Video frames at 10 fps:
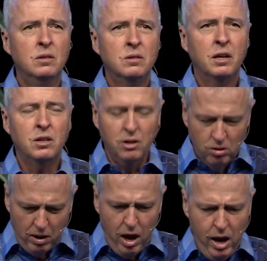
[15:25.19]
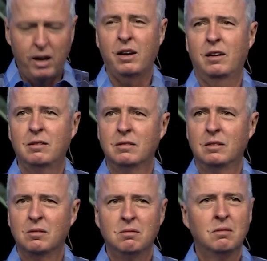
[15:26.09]
That, you know, hey,
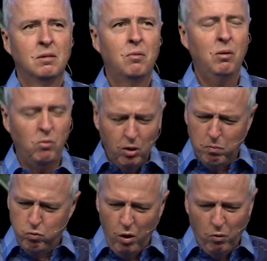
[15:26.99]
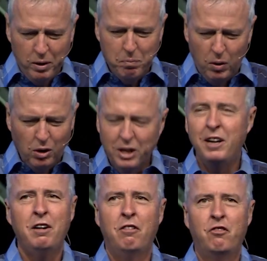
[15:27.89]
what, we're, what we
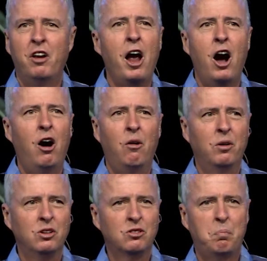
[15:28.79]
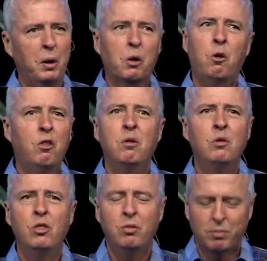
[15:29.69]
believe now is bigger
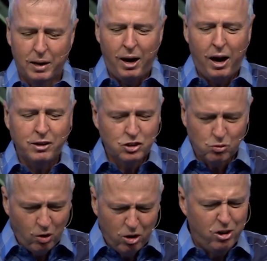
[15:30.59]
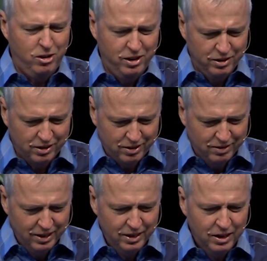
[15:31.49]
than God's word. And,
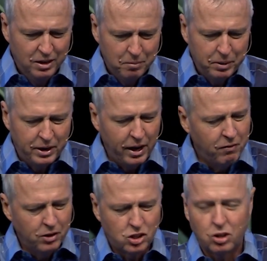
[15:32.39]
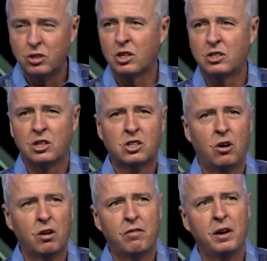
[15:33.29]
but David assures us it's
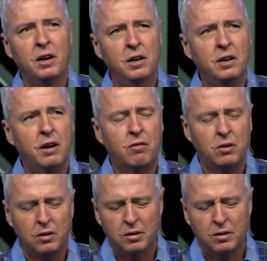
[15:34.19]
all a vain endeavor.